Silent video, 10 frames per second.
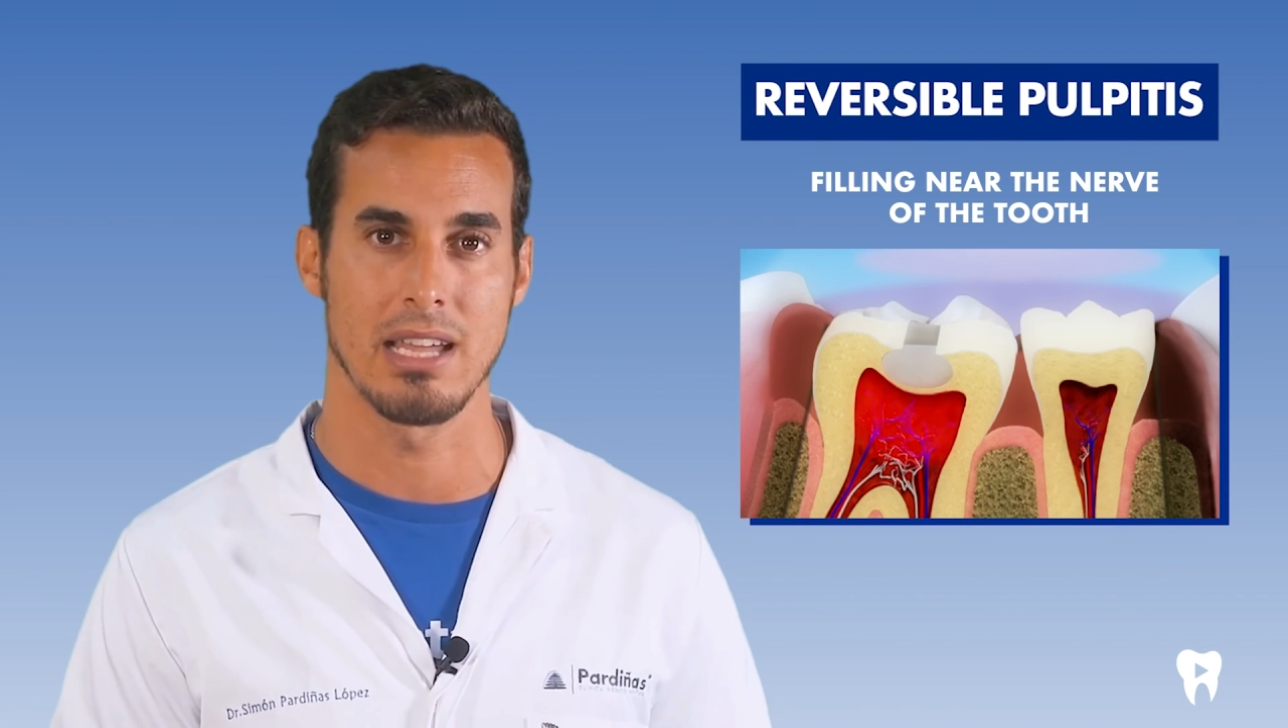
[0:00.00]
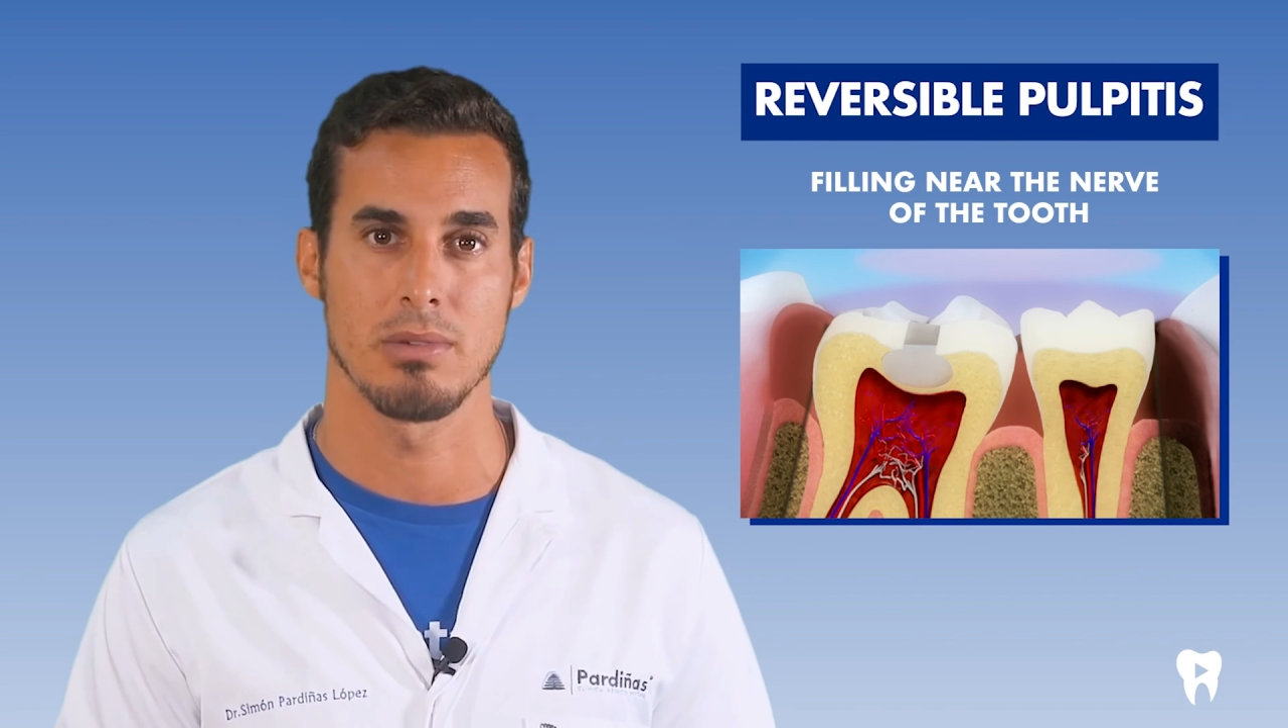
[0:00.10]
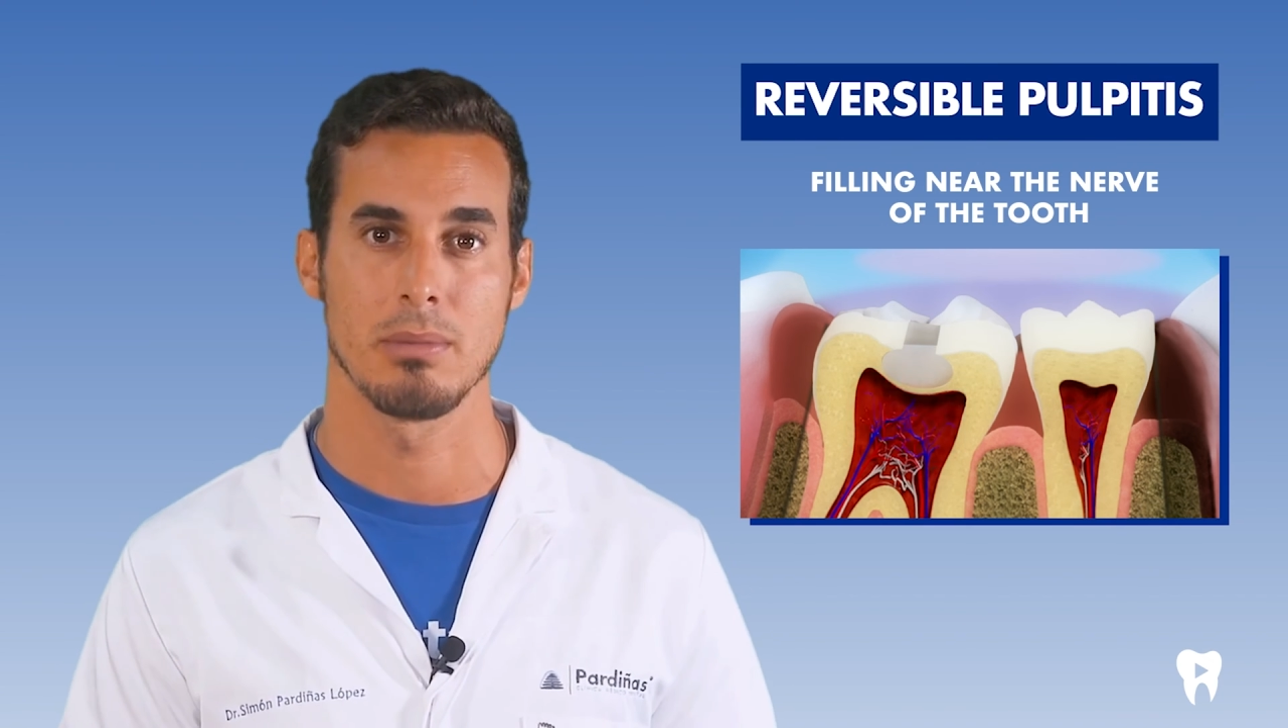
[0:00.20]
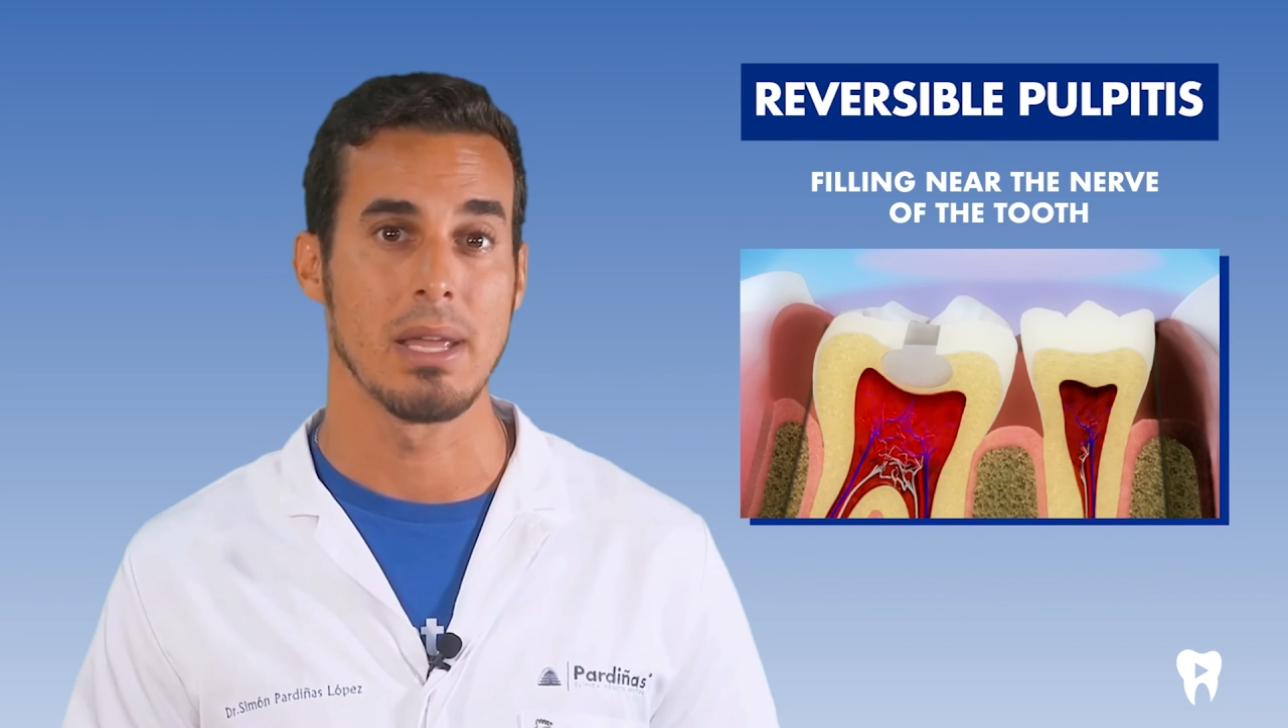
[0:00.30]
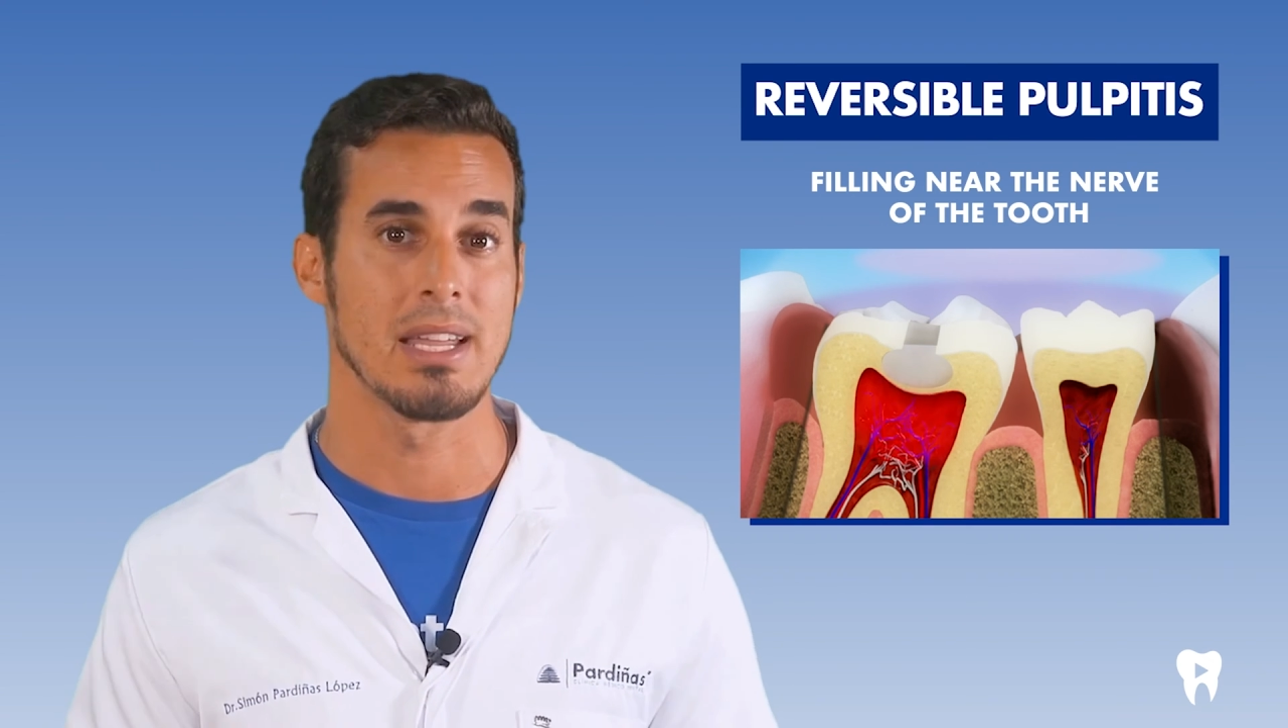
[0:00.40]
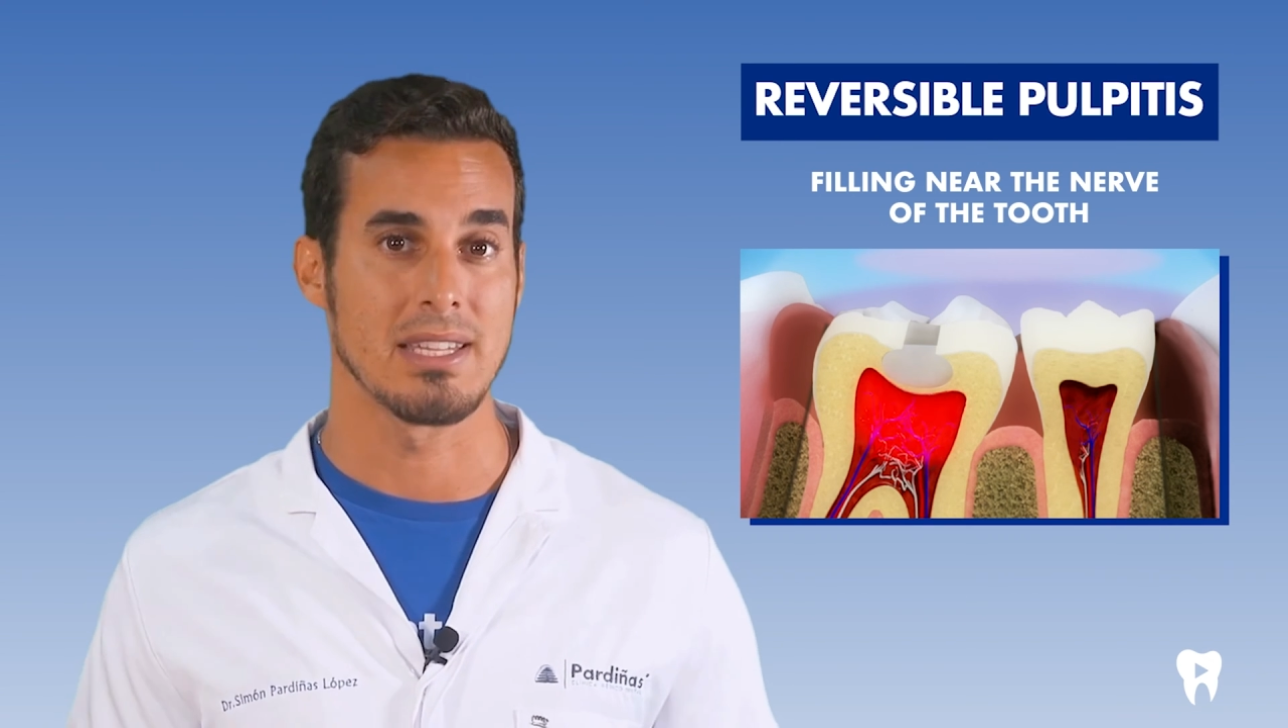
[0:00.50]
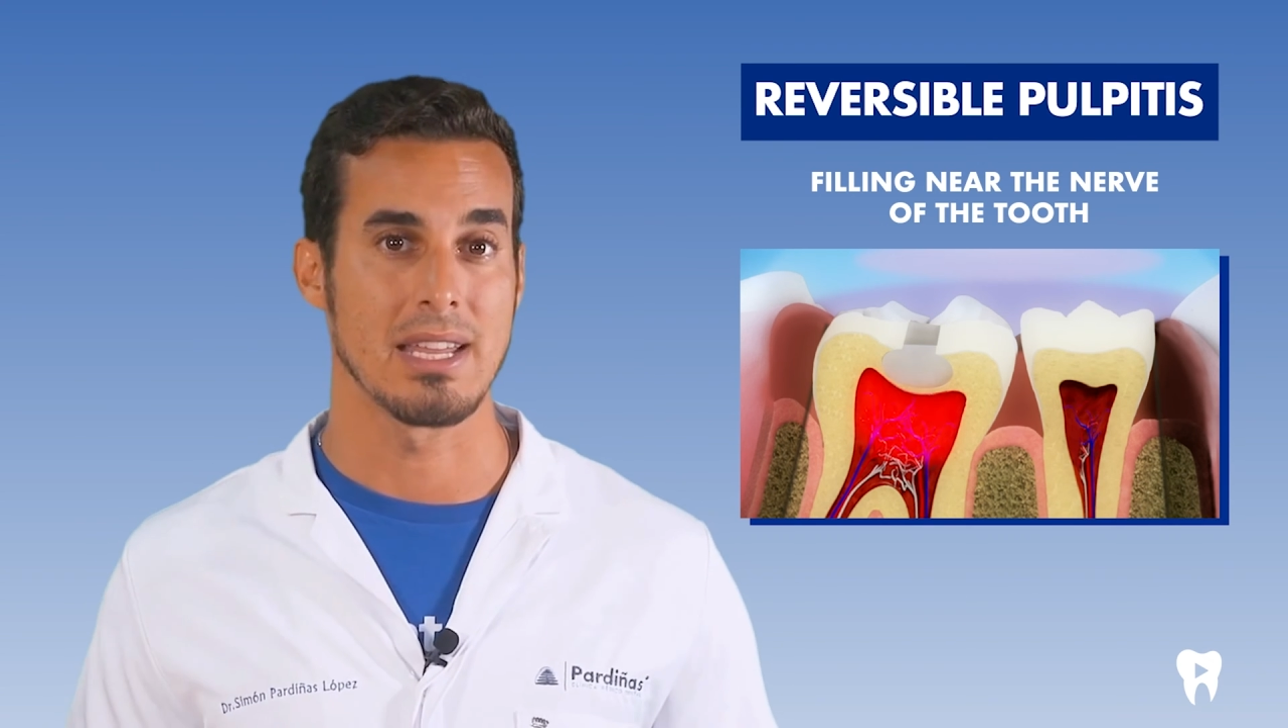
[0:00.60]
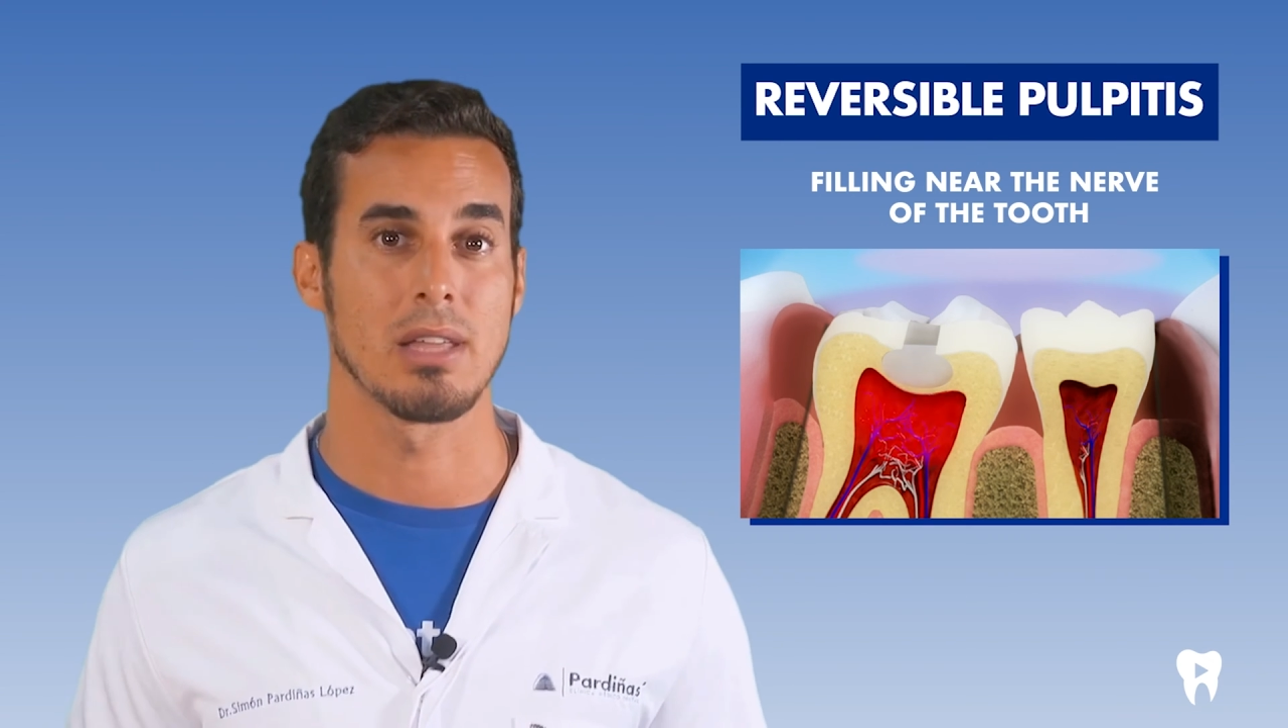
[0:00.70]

has been placed